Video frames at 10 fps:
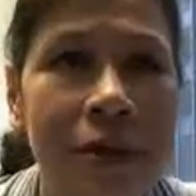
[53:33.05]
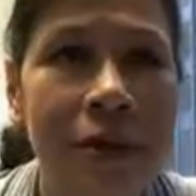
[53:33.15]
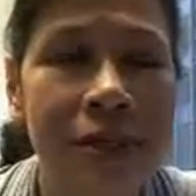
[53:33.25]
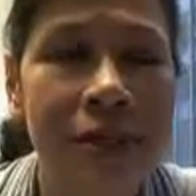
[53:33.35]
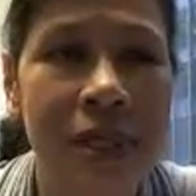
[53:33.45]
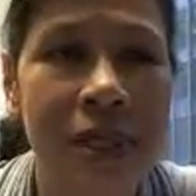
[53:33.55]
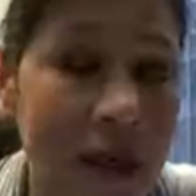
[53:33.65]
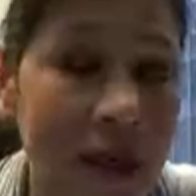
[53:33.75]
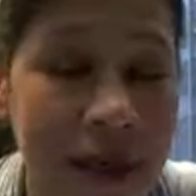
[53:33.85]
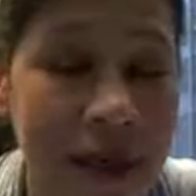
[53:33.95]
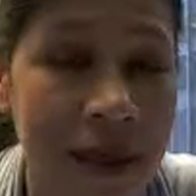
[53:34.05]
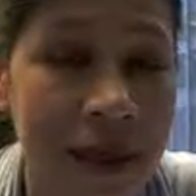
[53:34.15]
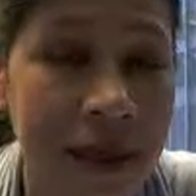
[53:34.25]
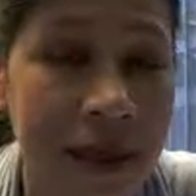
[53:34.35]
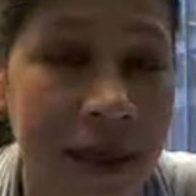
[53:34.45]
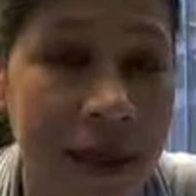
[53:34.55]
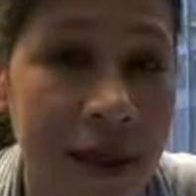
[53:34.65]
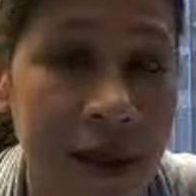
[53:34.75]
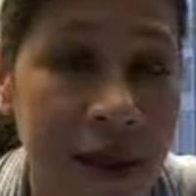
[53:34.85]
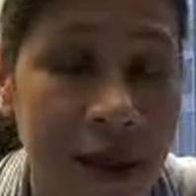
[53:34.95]
of health plan
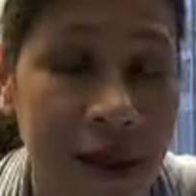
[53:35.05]
utilization,